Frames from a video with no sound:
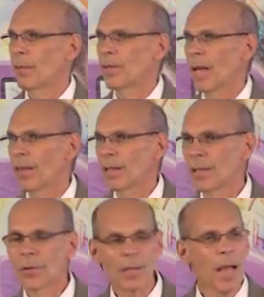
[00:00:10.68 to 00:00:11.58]
mentality.
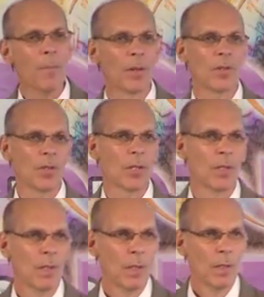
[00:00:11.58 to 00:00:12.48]
They're damaged.
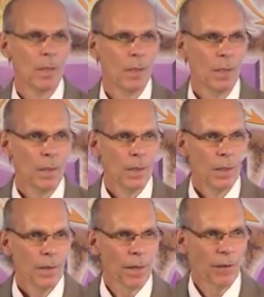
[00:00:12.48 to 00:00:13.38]

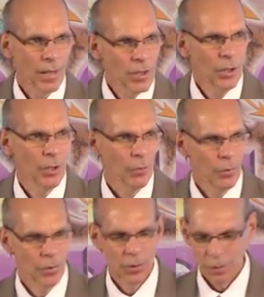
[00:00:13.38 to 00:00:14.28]
They've got
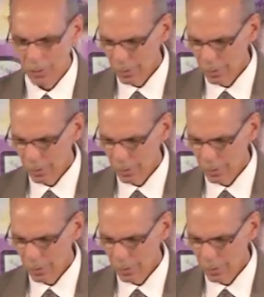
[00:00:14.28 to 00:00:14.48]
issues.